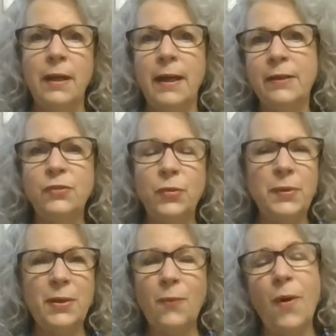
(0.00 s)
and
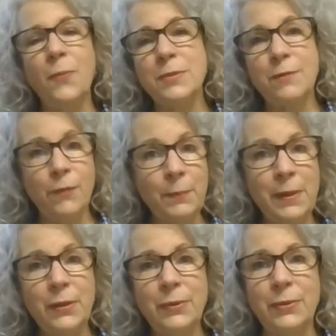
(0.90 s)
doing what was
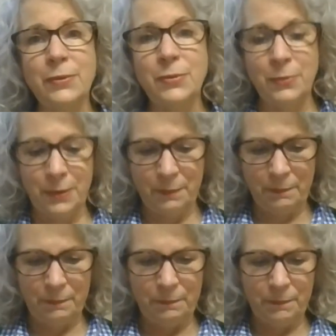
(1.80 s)
familiar to them.